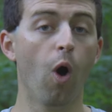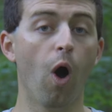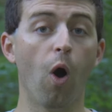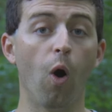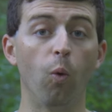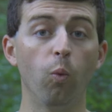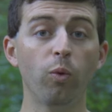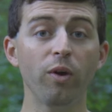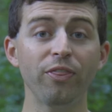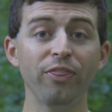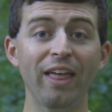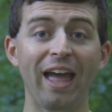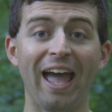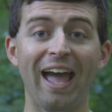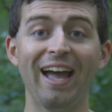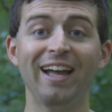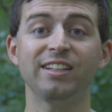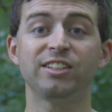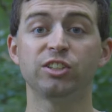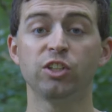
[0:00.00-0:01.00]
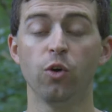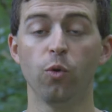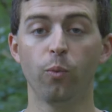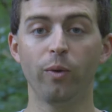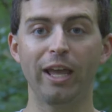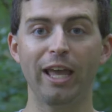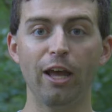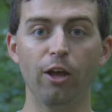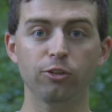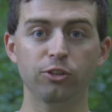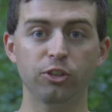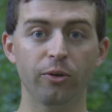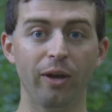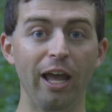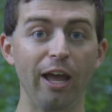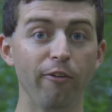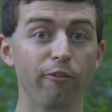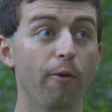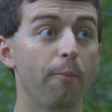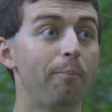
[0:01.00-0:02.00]
or with the hats, we also
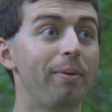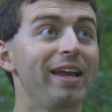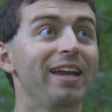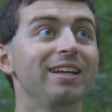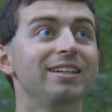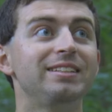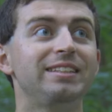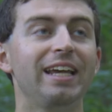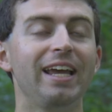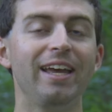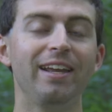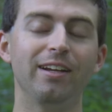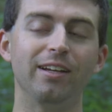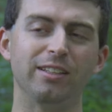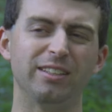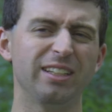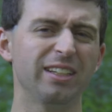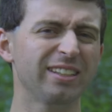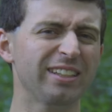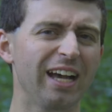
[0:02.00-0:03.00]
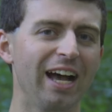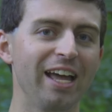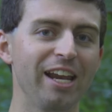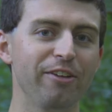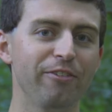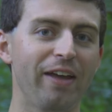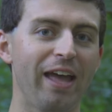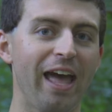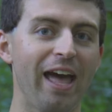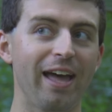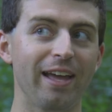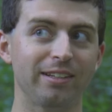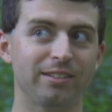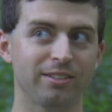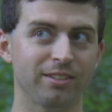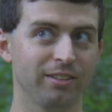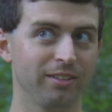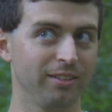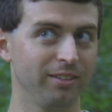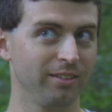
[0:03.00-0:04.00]
have bandanas. Kind of a
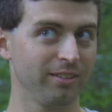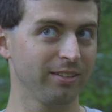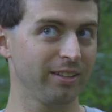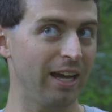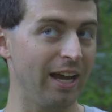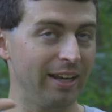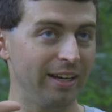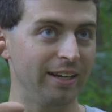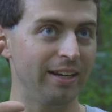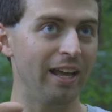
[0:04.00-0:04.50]
hat, kind